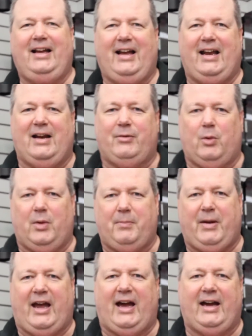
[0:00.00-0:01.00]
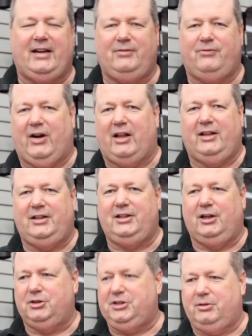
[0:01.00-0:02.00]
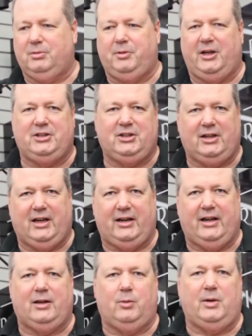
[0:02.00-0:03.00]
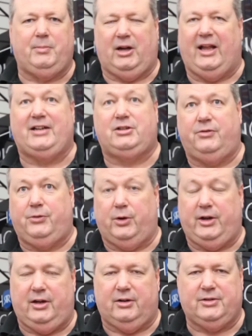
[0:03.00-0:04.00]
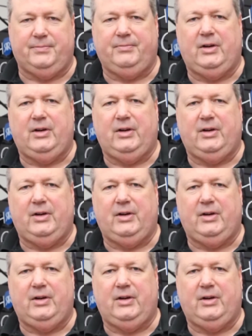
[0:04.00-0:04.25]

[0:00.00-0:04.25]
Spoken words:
it never went bad, and finally she replaced it and got another one, but it lasted 40 years.